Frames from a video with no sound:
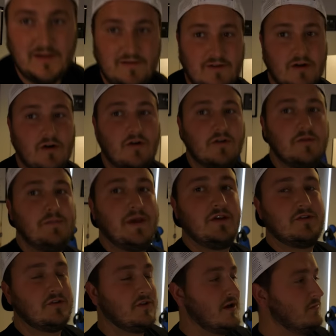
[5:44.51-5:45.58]
he's got all the
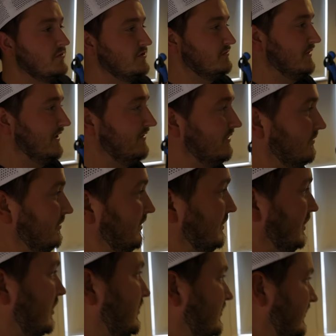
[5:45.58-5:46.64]
pictures up, which makes it really
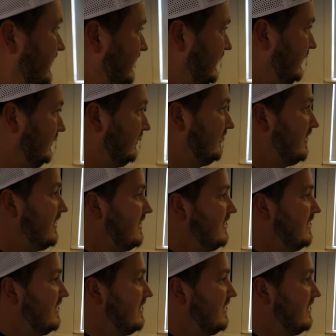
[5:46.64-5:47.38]
cozy in here.